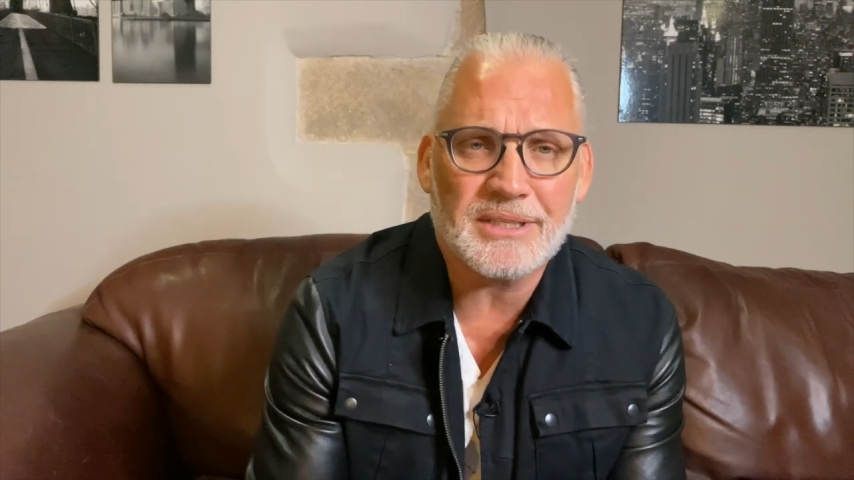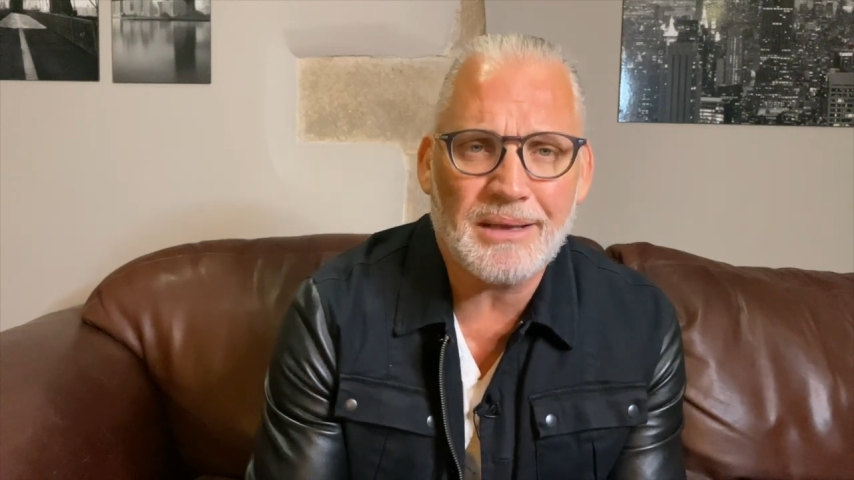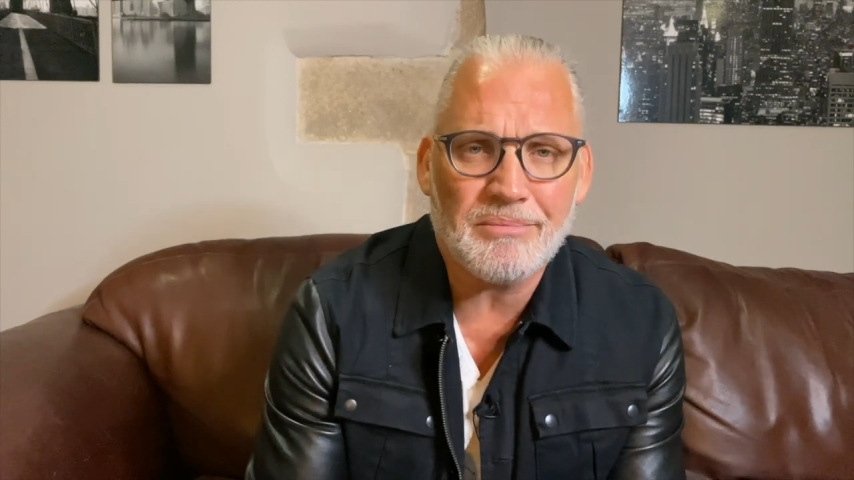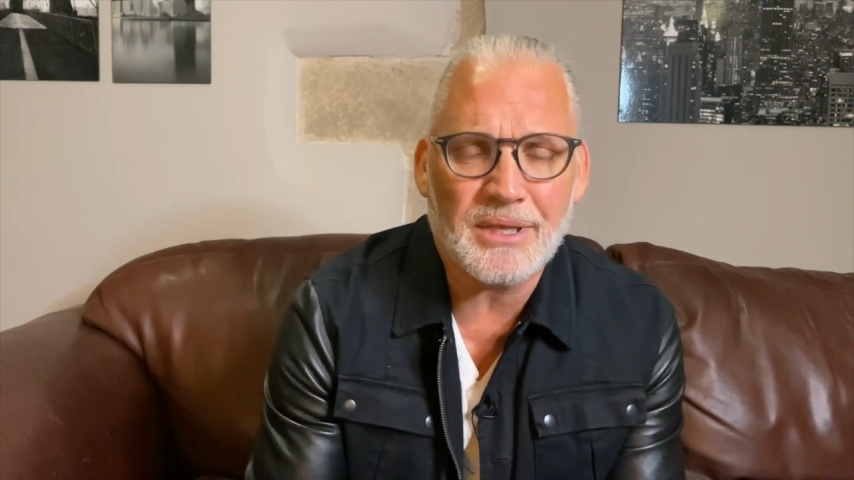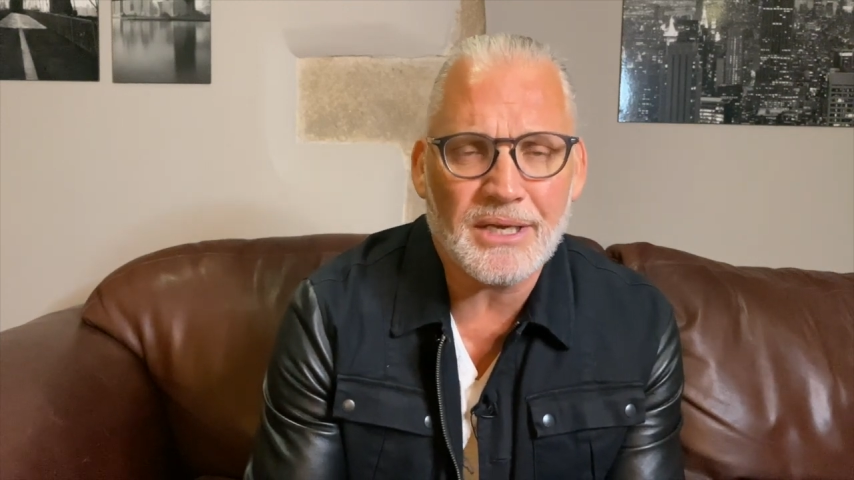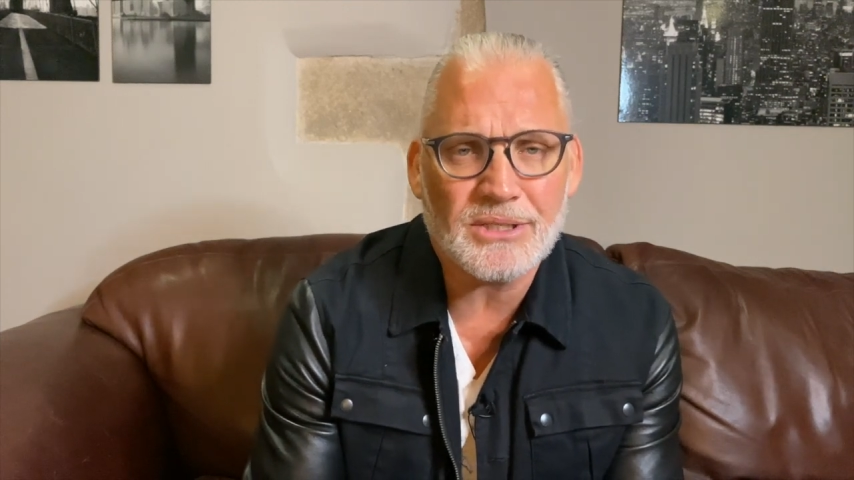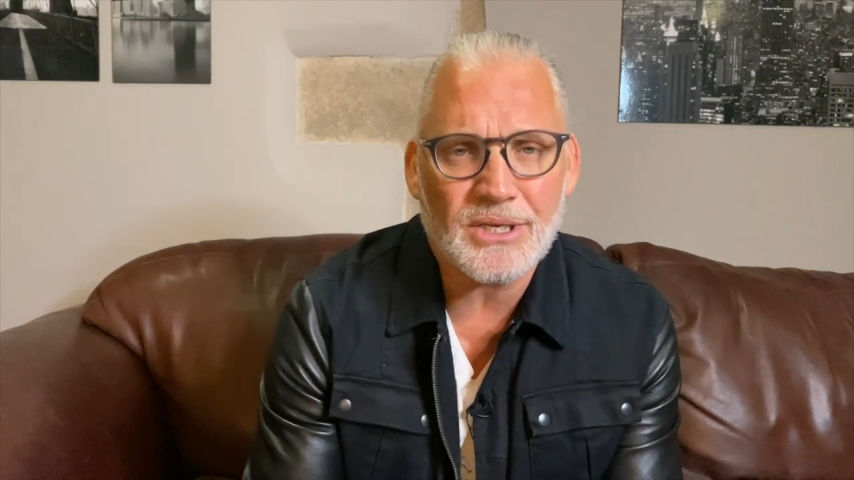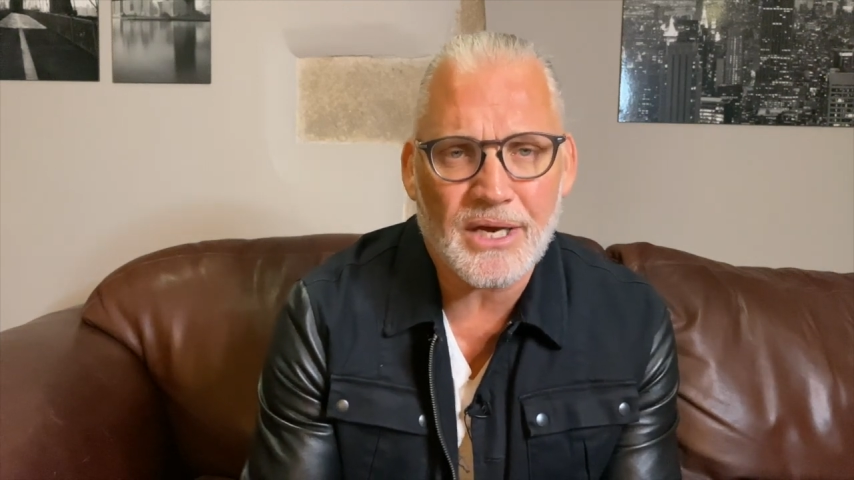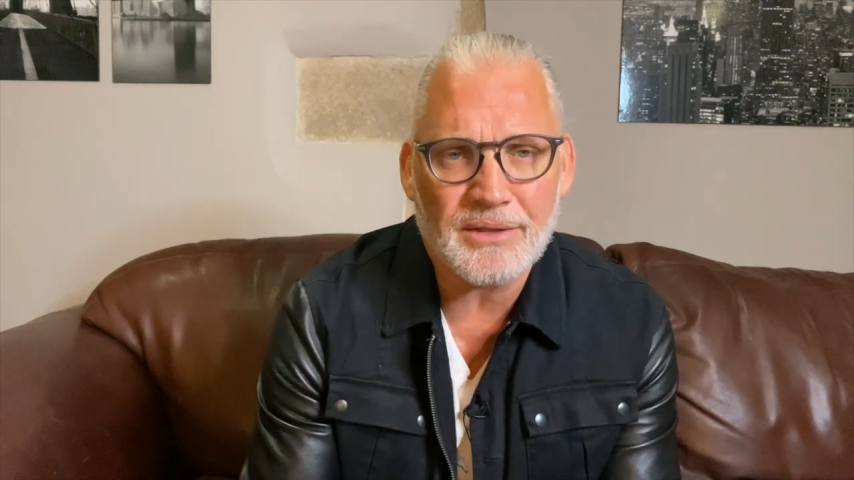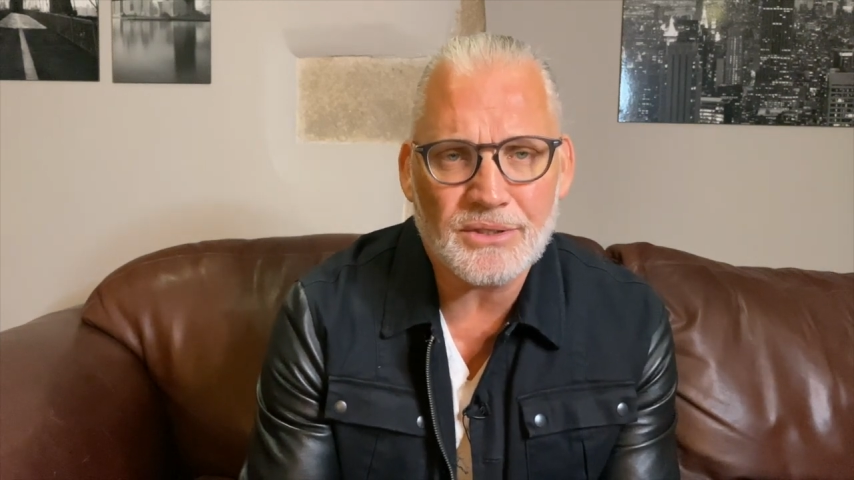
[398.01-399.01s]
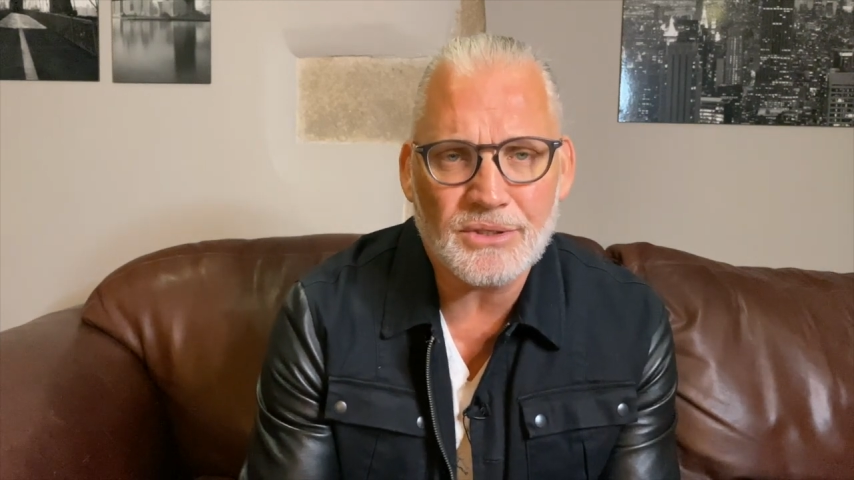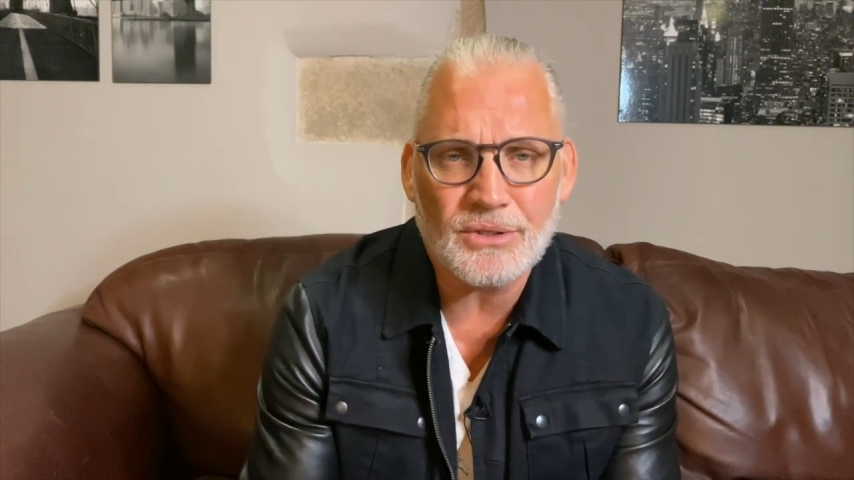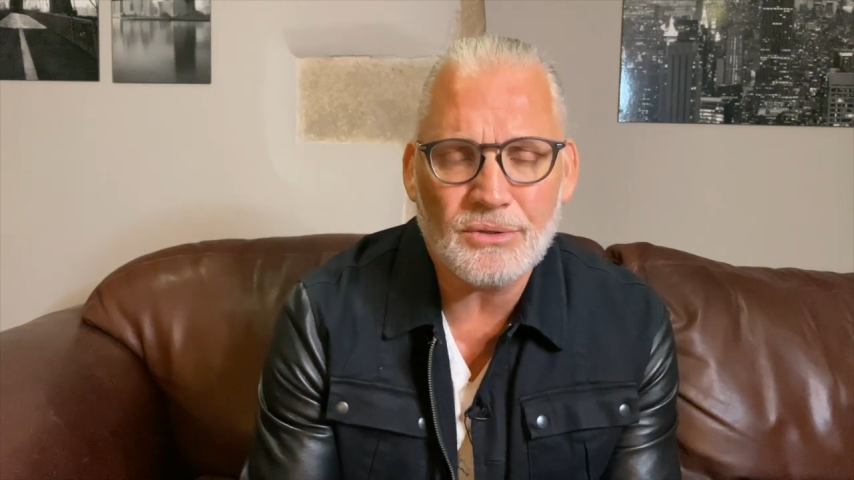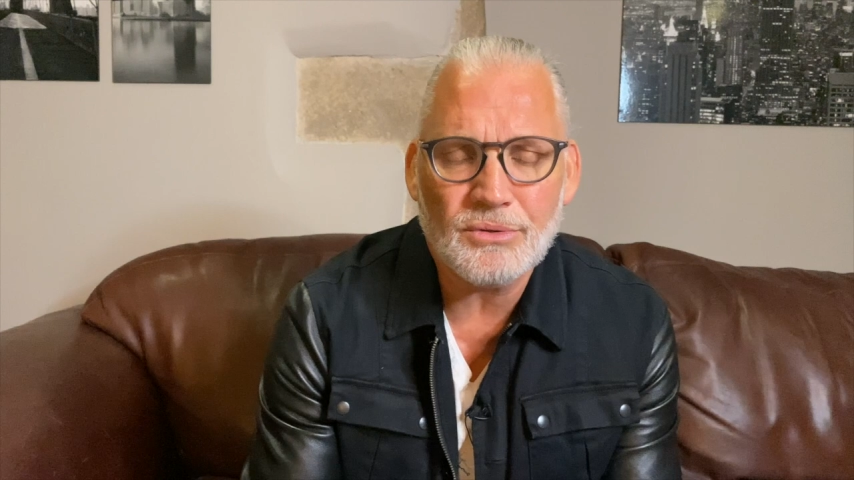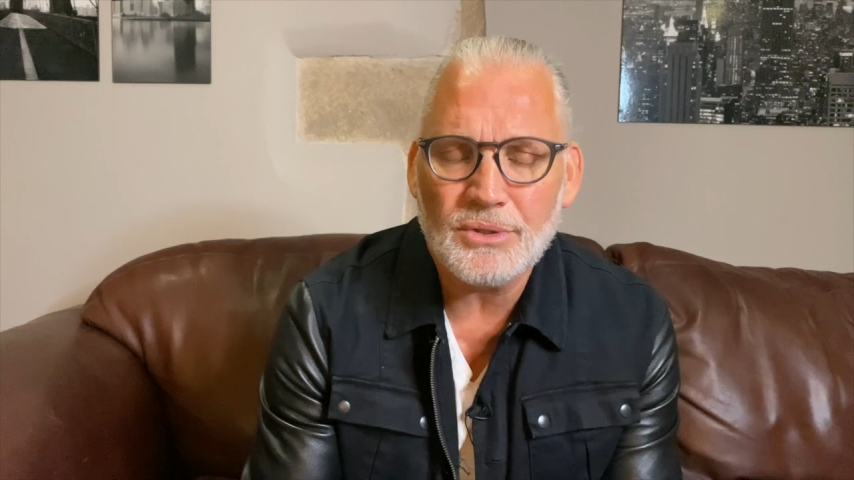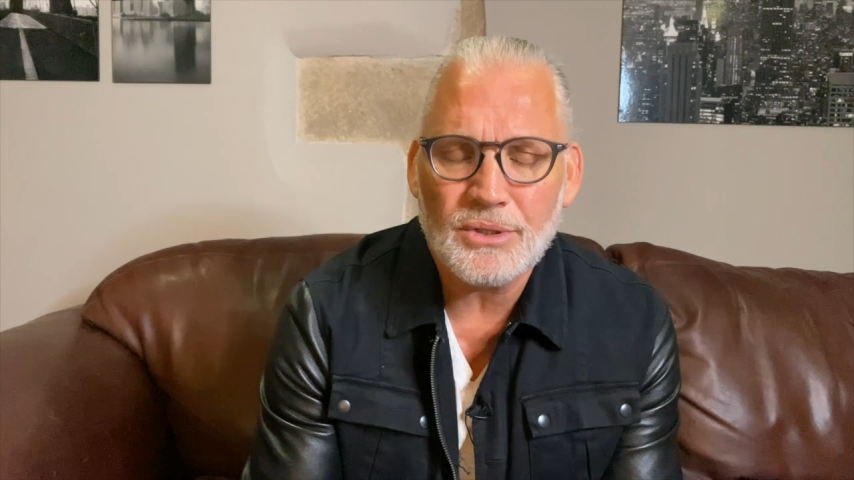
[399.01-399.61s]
same things others do,